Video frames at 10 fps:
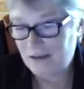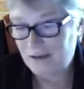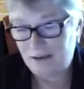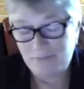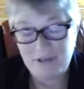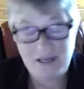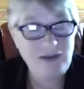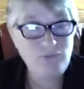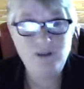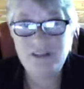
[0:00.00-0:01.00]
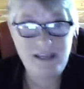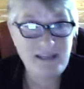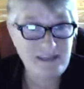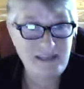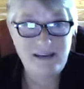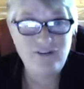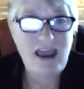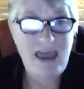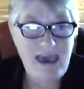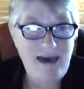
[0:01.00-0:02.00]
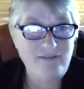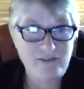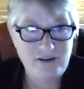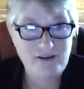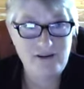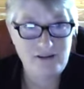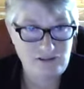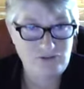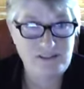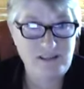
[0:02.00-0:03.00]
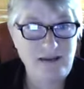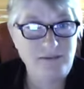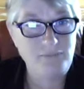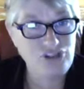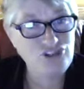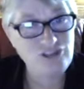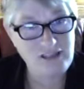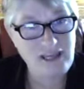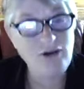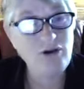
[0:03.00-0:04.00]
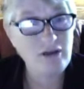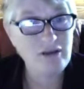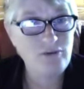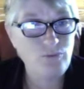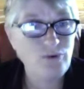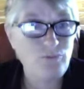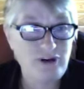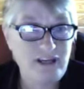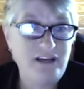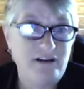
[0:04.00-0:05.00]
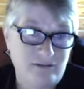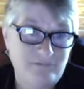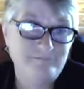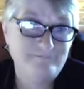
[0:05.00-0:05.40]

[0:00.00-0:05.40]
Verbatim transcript: Uh, God willing, they they never have a suicide, but should they, we're, we're here.